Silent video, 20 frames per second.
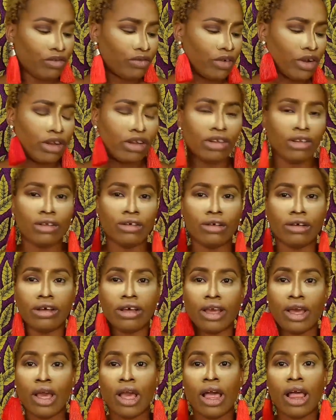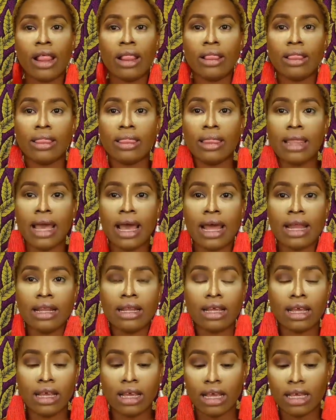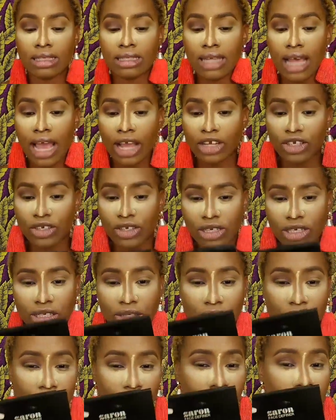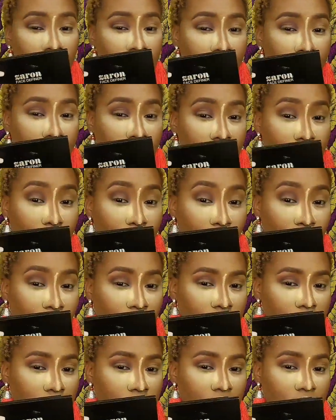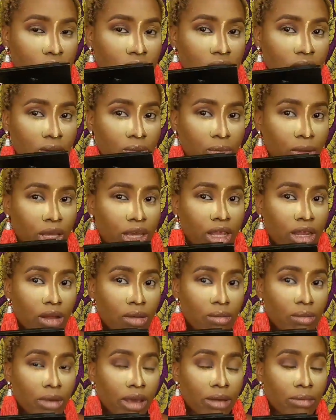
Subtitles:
different look that is actually really pretty. So picking up